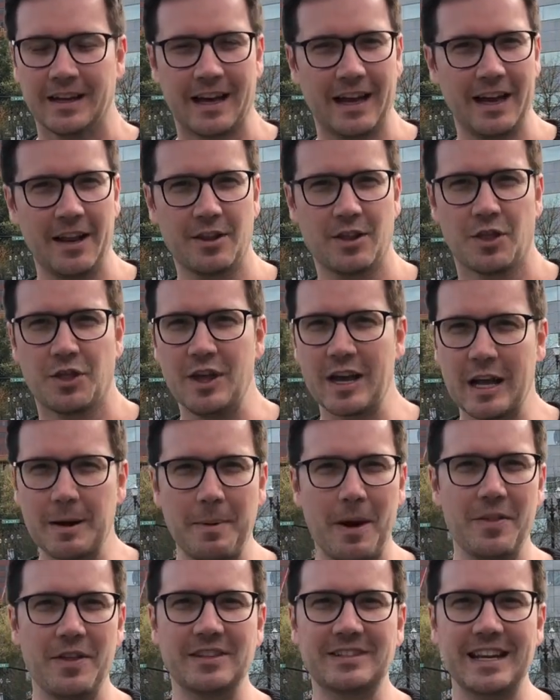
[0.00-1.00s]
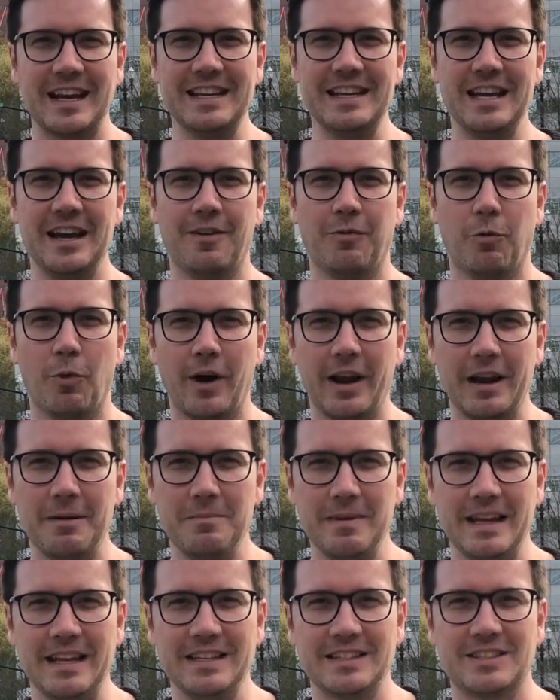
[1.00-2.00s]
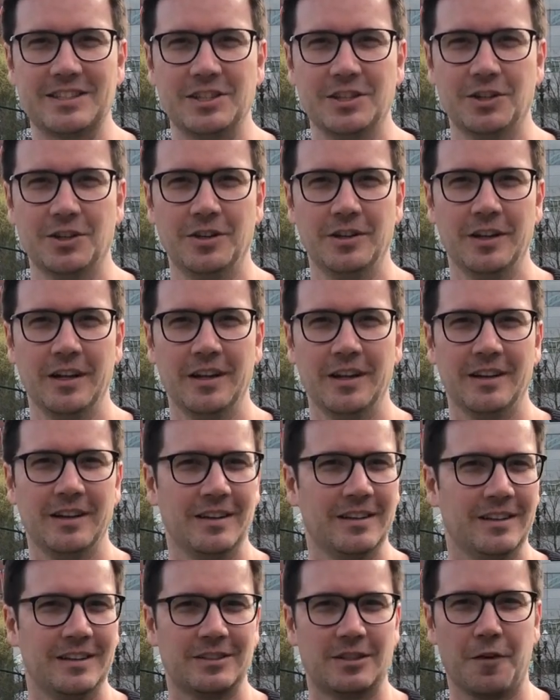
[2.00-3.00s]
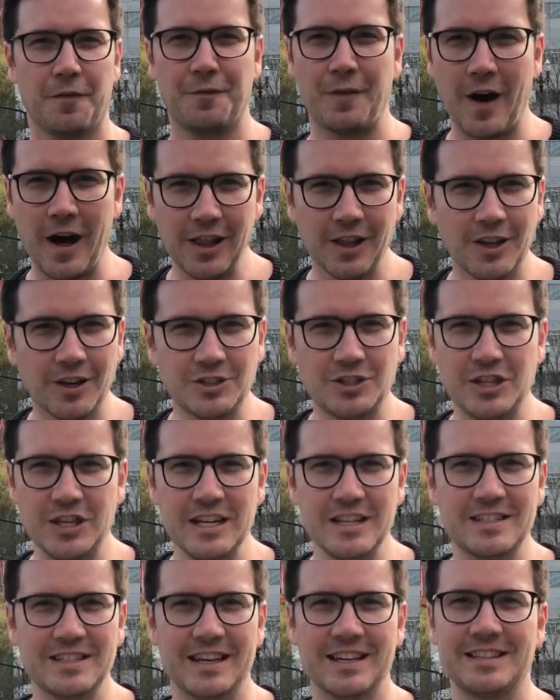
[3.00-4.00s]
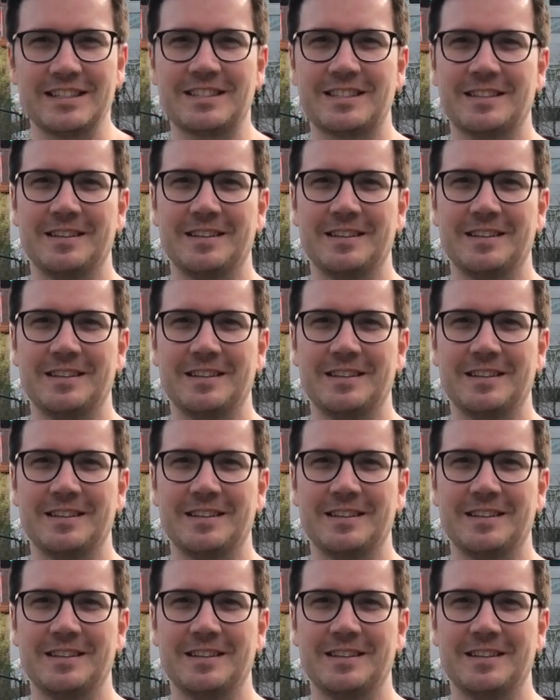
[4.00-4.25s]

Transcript: kind of think about this idea of what it means to, to follow Jesus